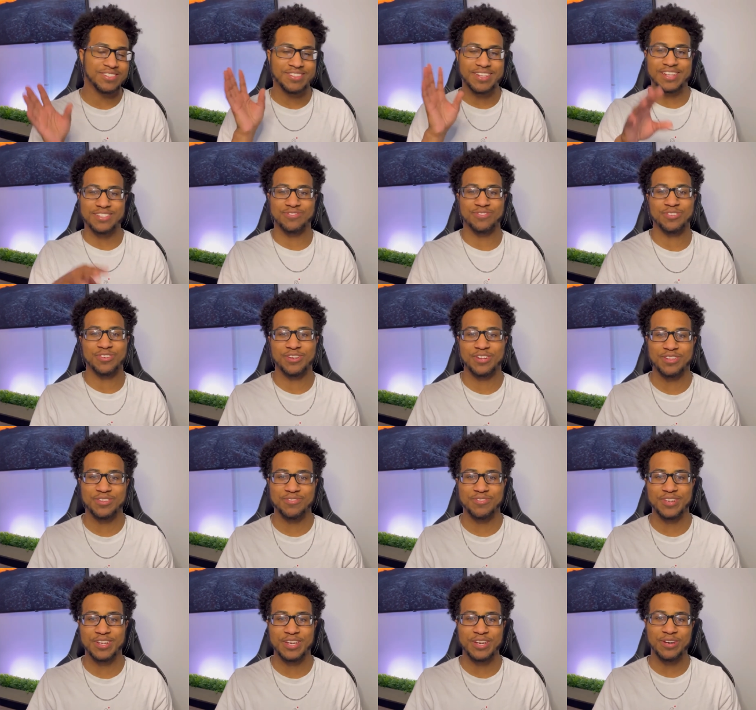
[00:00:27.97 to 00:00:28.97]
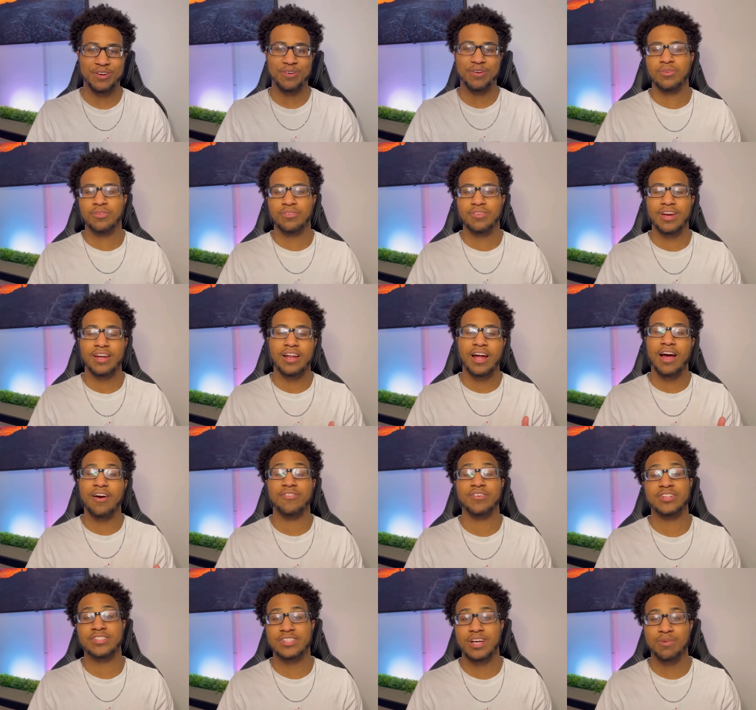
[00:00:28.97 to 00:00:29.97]
That's for another video got
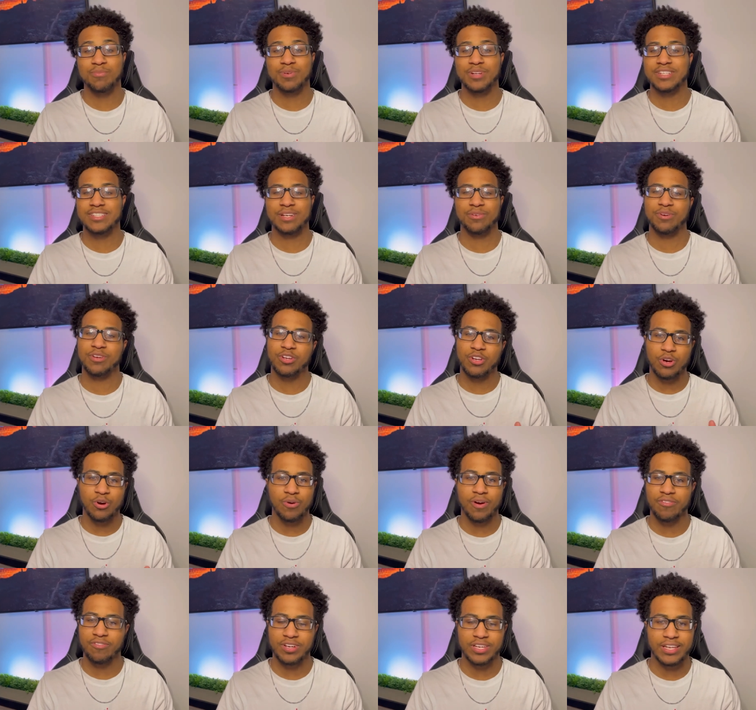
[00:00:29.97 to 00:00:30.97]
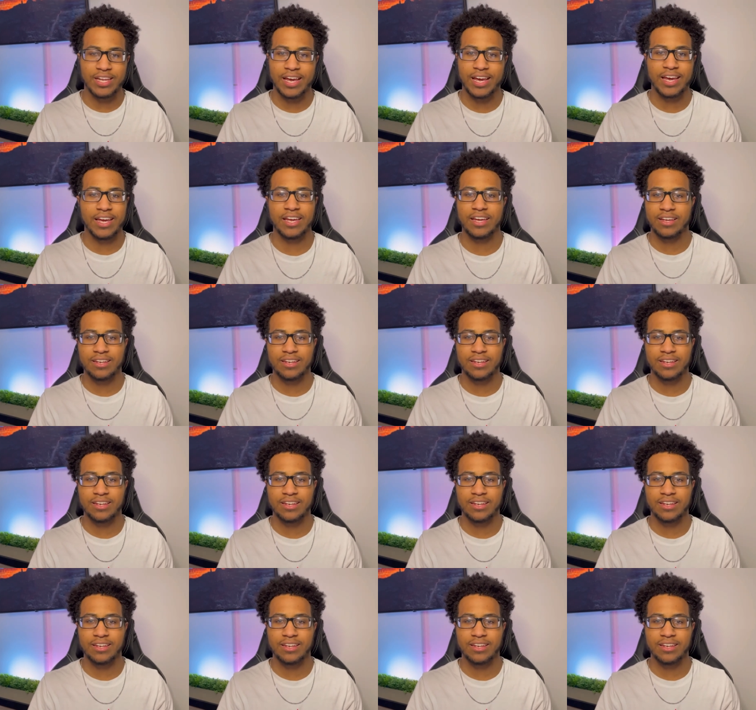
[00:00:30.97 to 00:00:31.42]
obvious companies that we know every day,